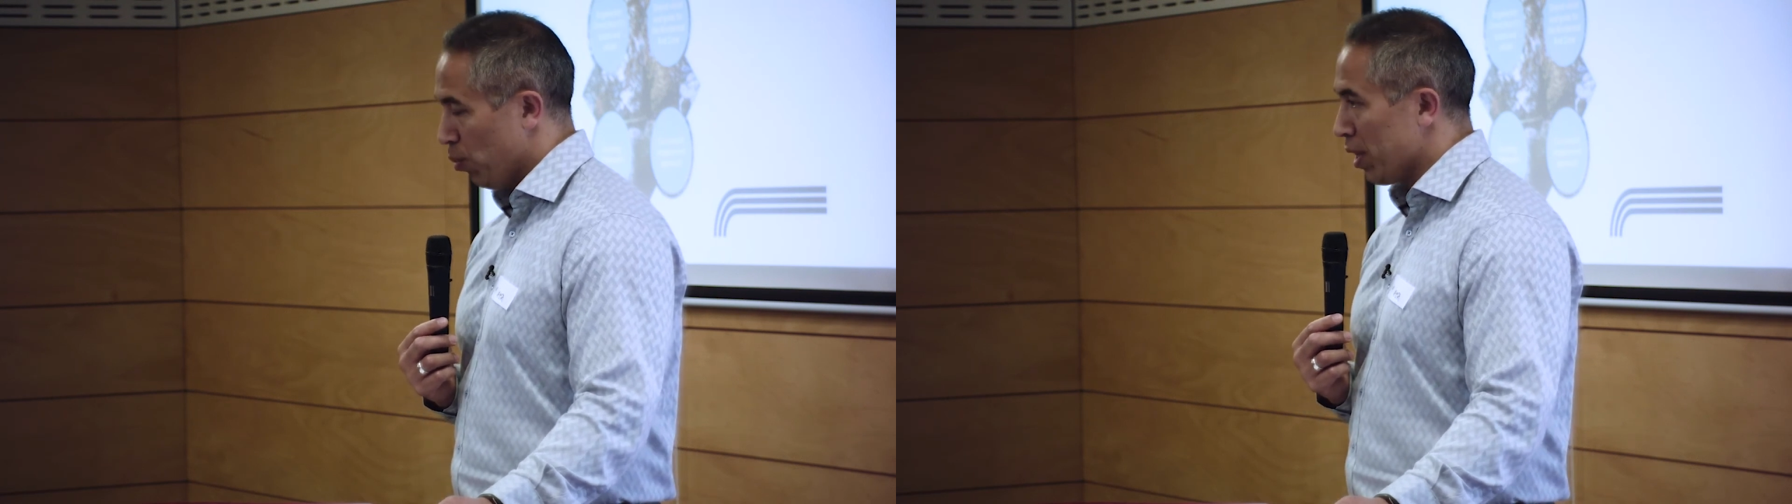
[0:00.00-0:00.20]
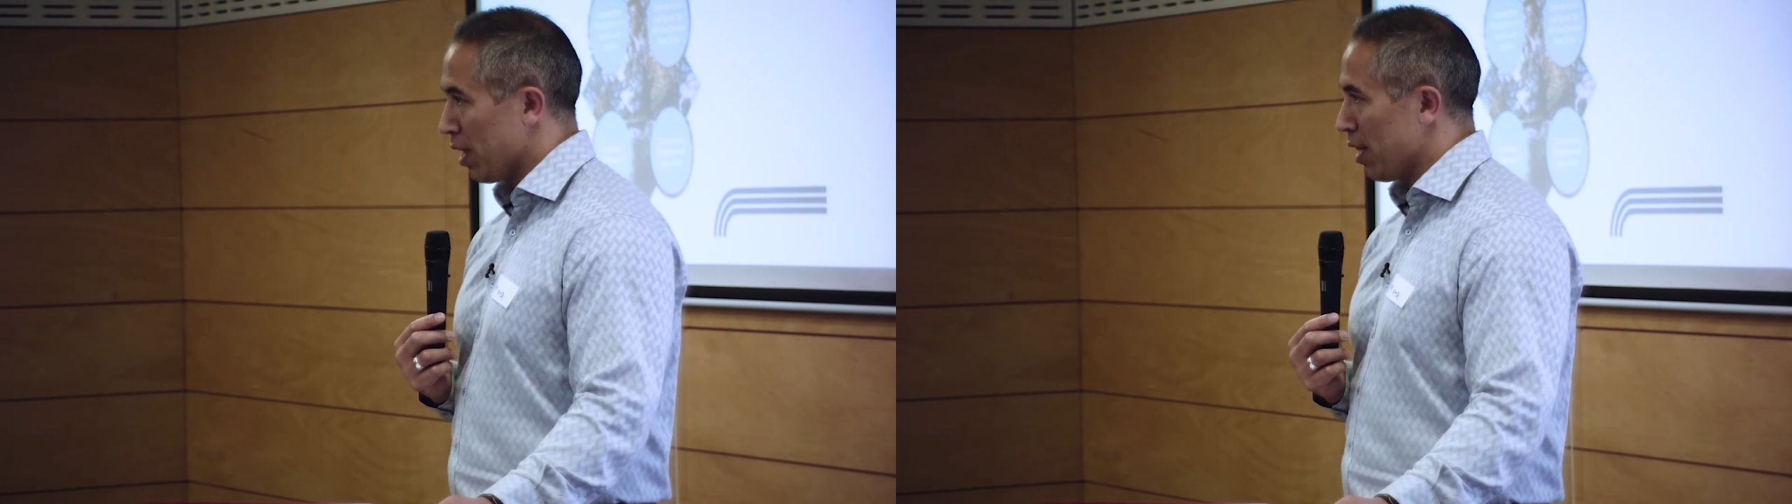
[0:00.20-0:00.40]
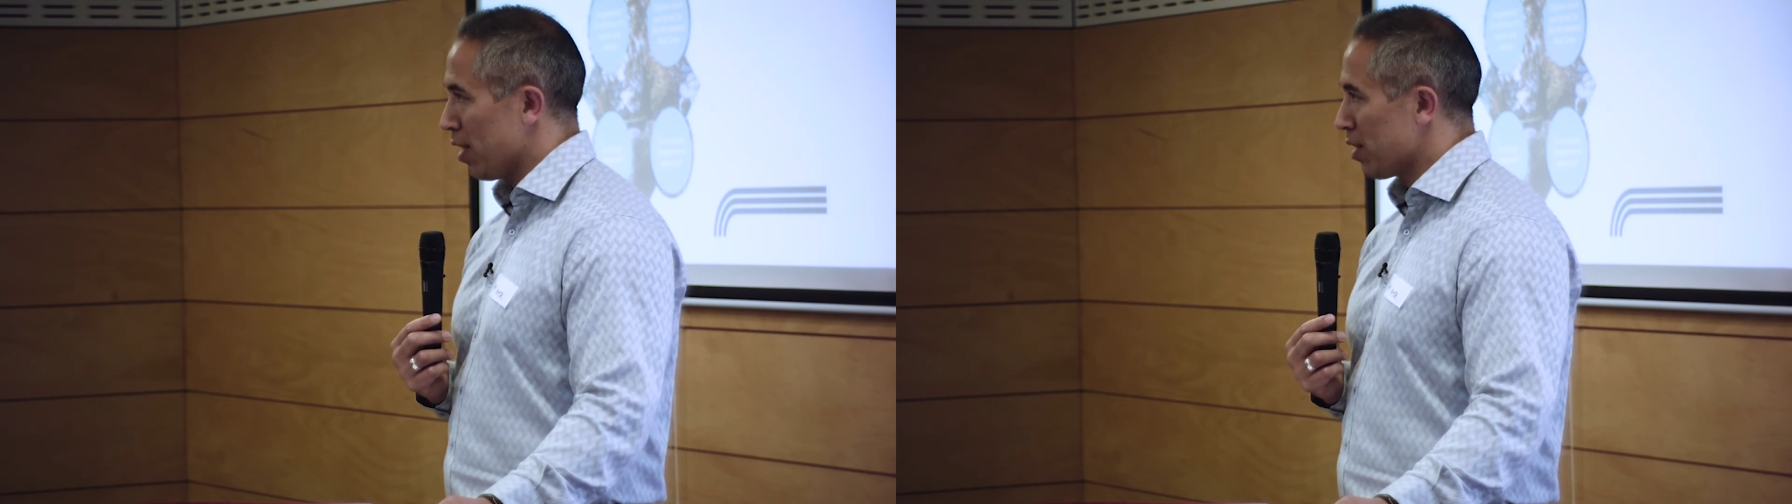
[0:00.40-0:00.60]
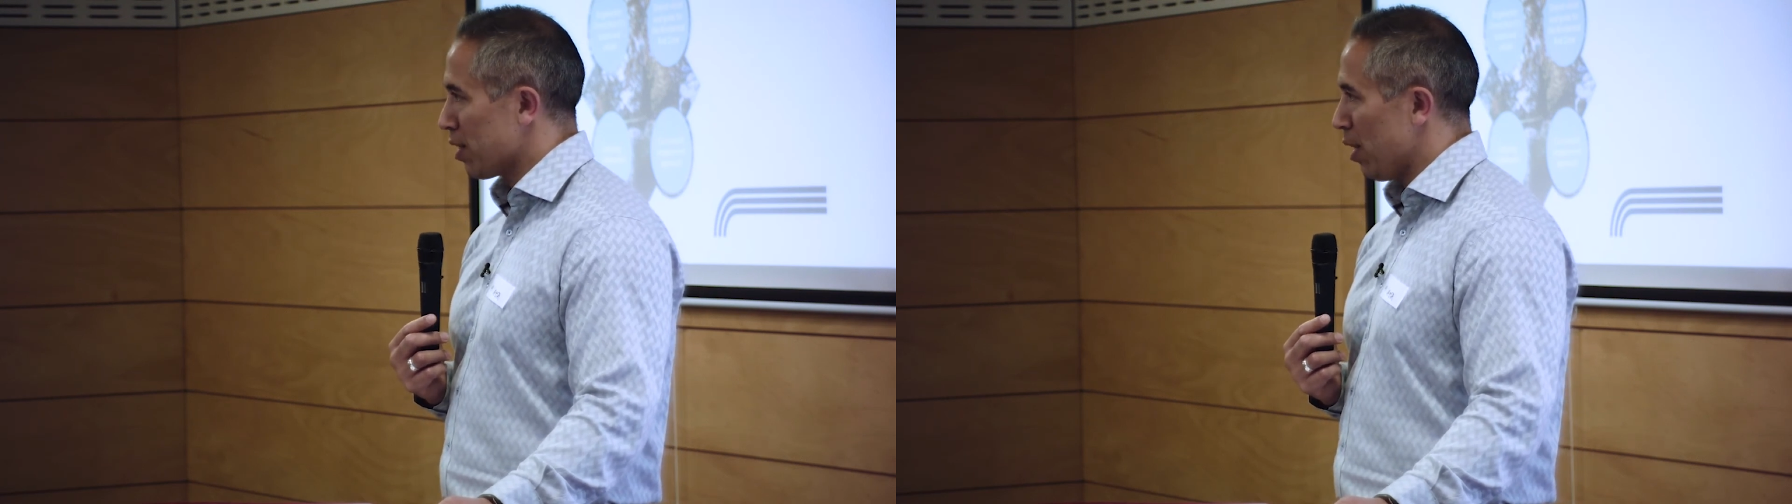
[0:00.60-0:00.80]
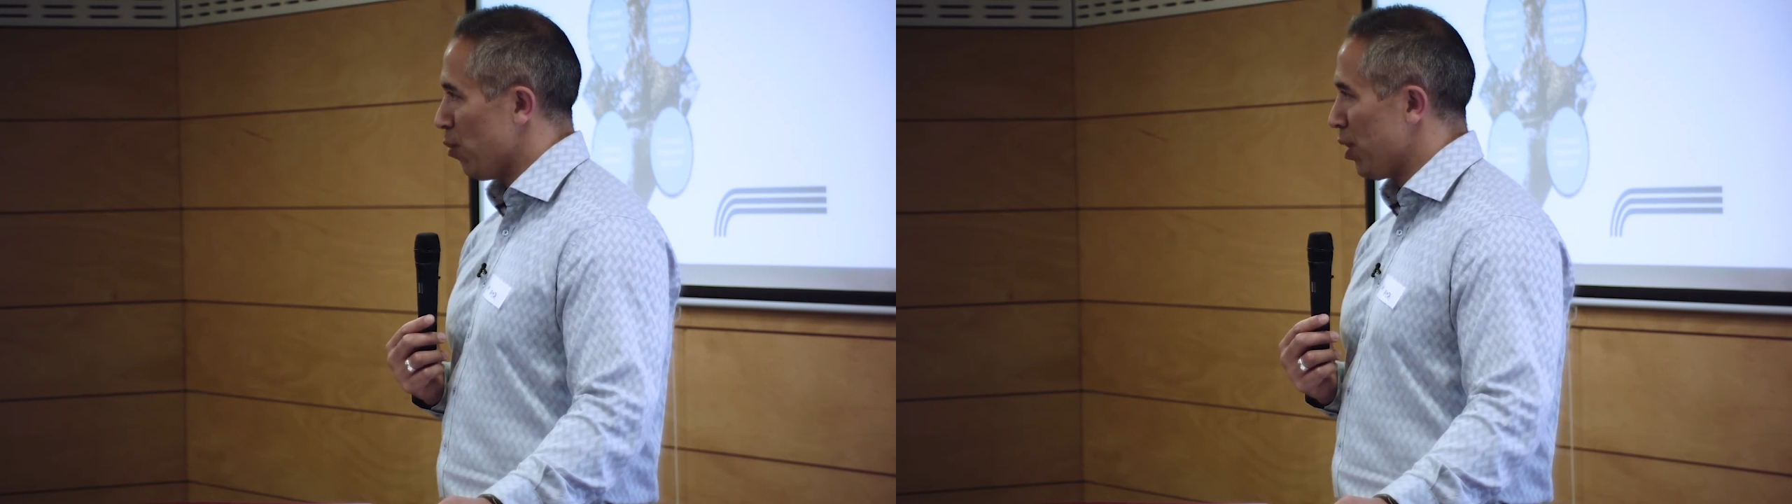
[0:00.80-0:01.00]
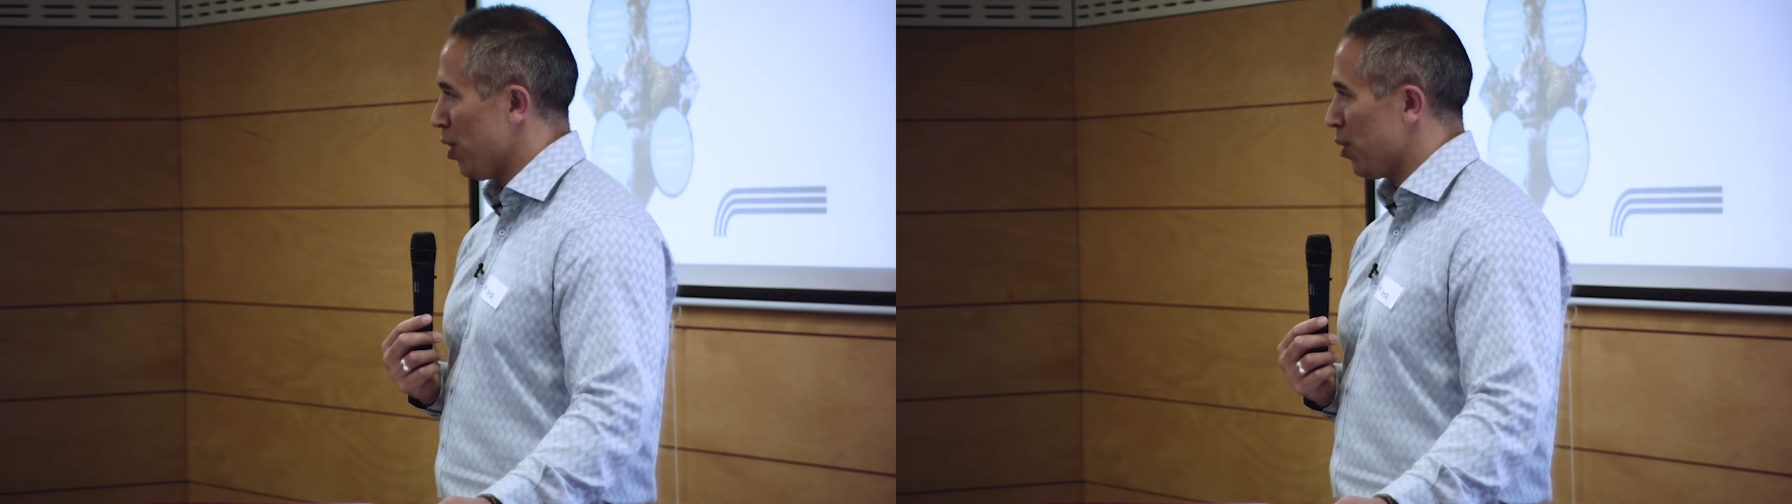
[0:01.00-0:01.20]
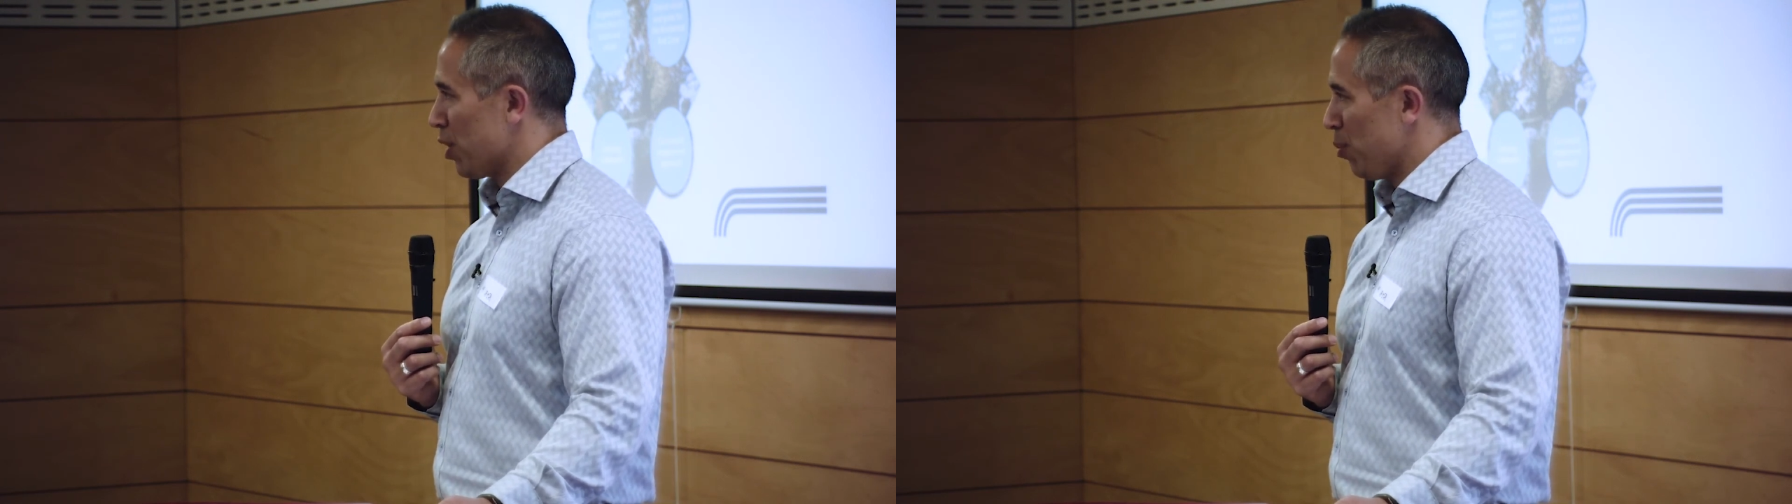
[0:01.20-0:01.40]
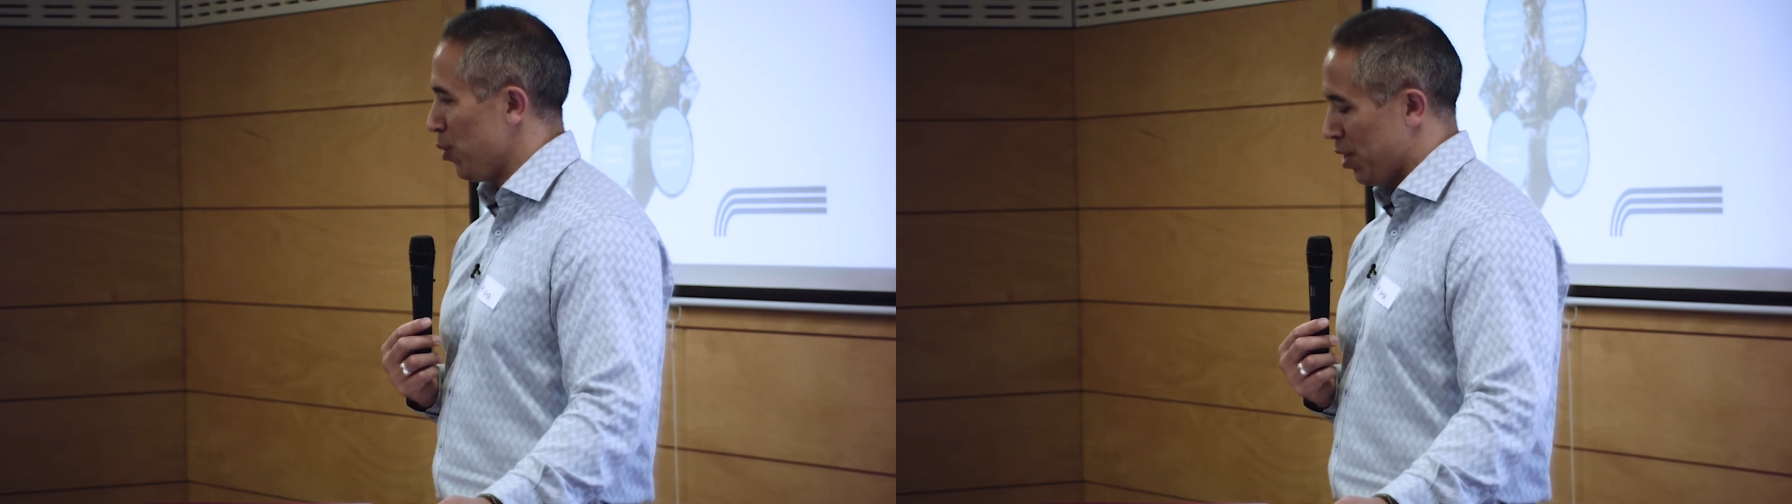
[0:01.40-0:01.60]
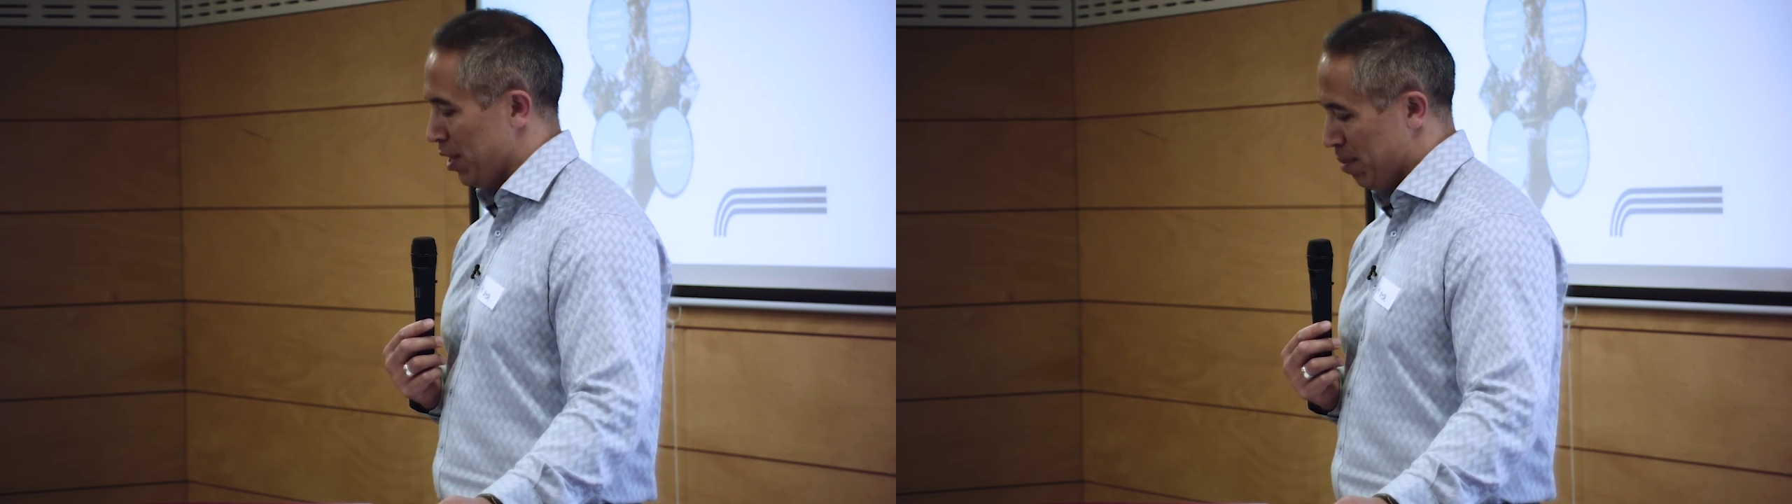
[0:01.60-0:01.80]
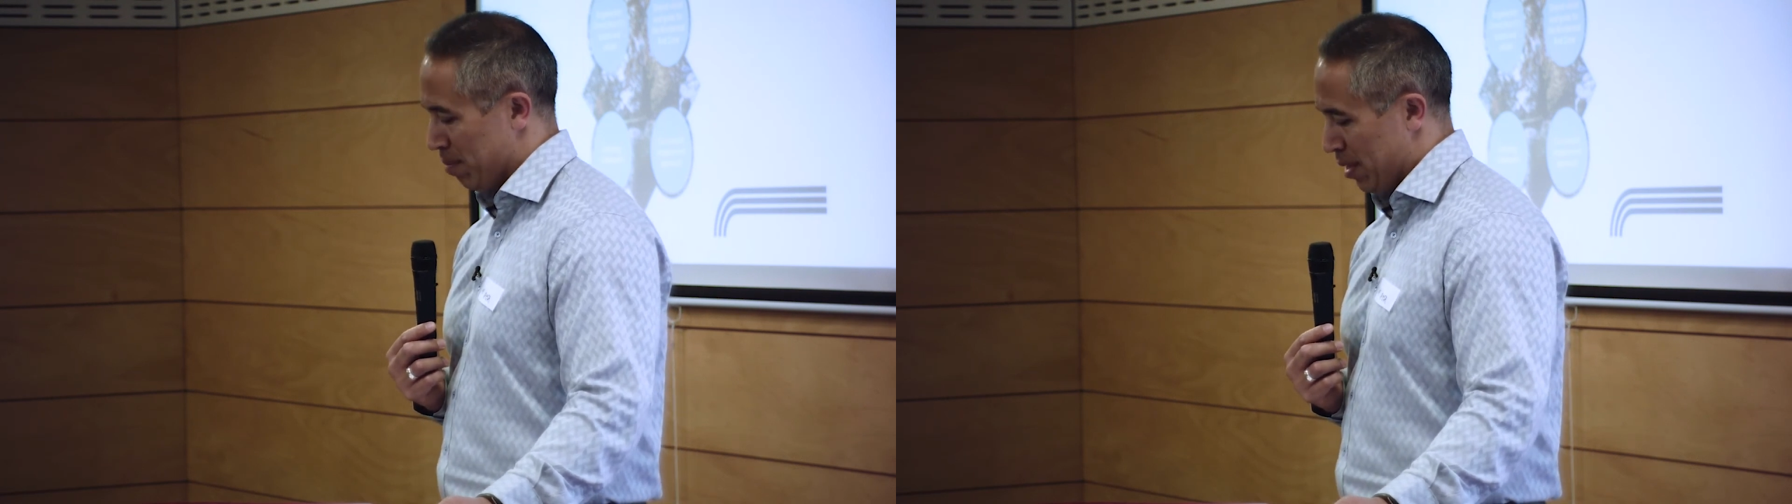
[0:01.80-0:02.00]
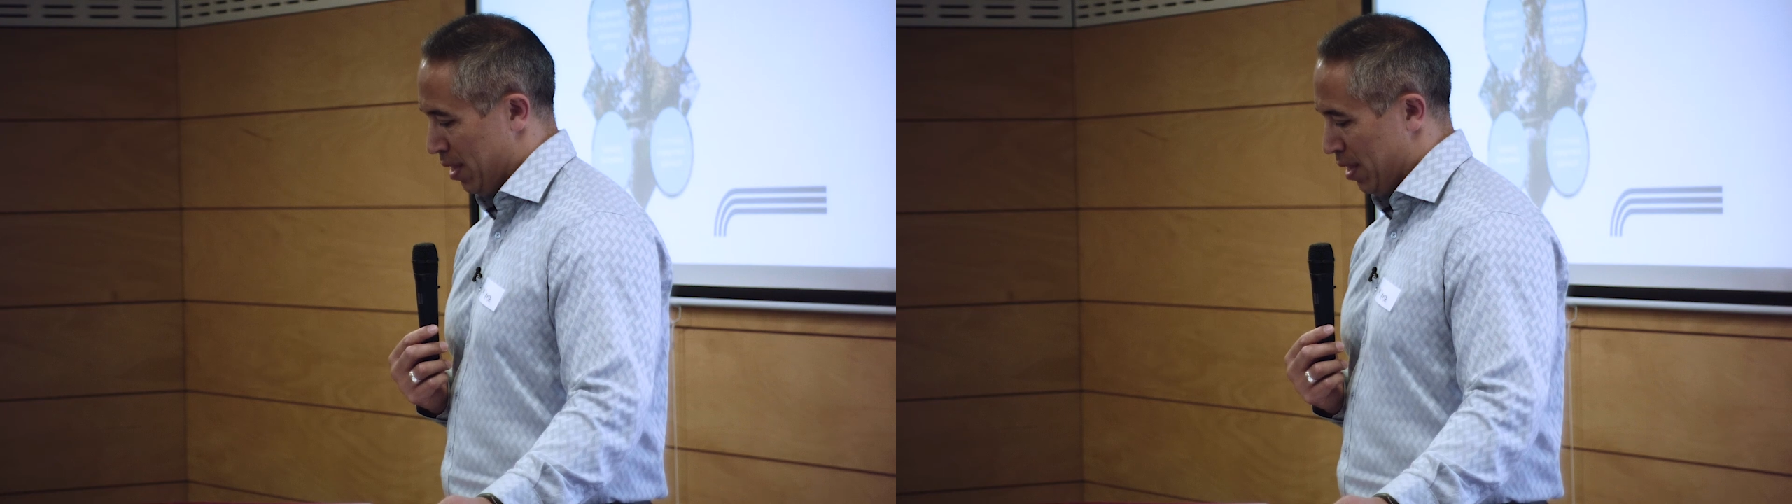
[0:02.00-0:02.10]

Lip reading: with others and with you in the community,